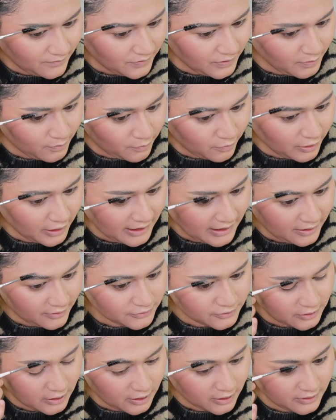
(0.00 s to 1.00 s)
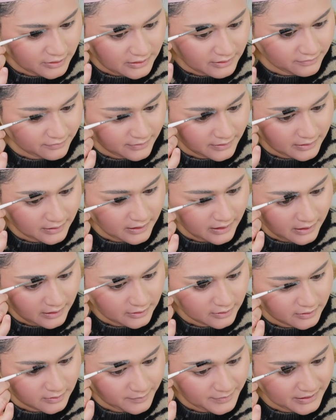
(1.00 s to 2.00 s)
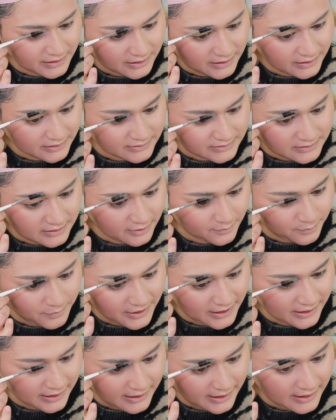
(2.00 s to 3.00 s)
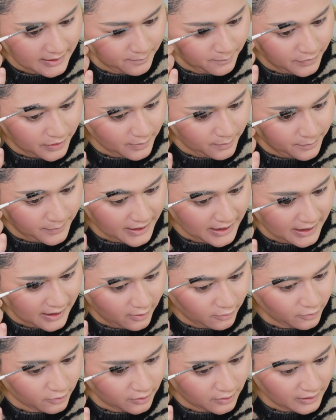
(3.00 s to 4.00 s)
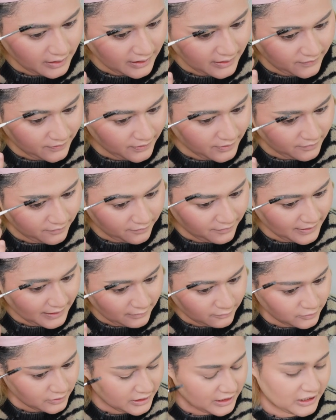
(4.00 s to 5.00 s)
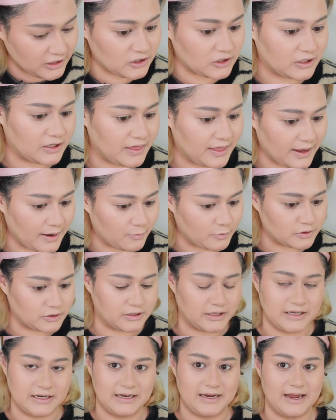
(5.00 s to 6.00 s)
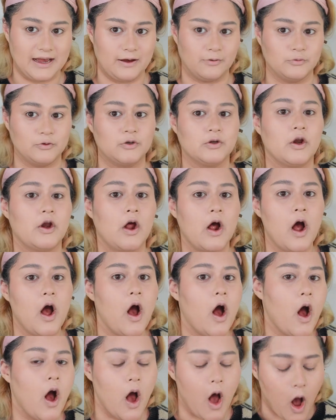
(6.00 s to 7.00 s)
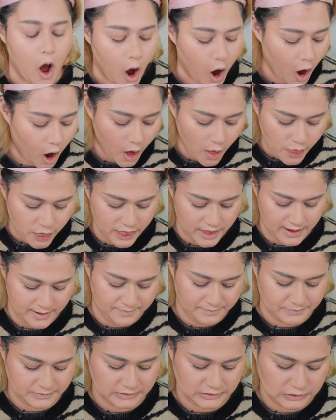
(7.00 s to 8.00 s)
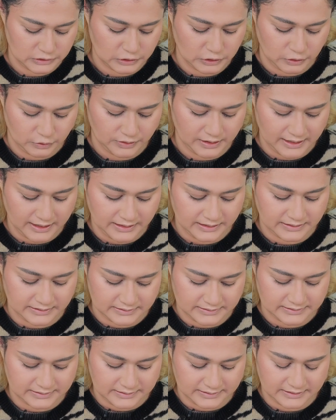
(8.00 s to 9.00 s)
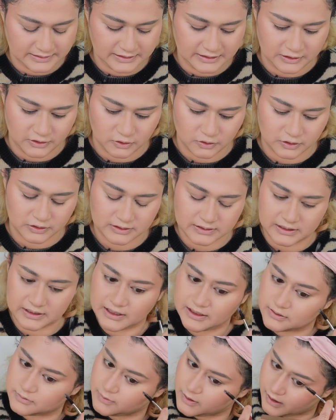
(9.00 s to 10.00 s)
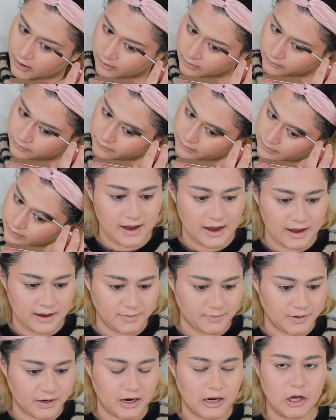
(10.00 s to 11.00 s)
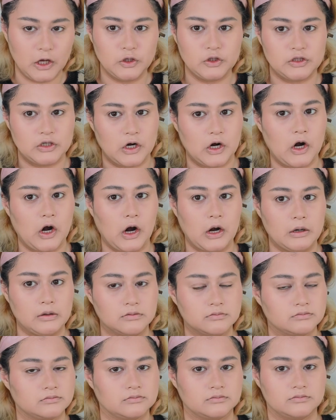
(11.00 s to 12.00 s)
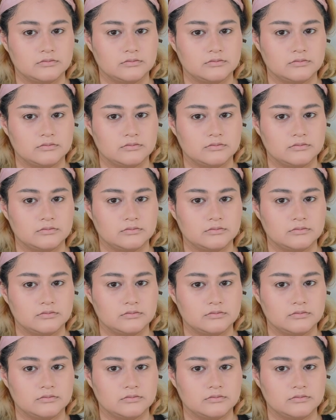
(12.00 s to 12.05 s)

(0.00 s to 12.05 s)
the brows are a different color because they're picking up the powder and the foundation that was laid down on them. So that is interesting as well. Eyebrows are,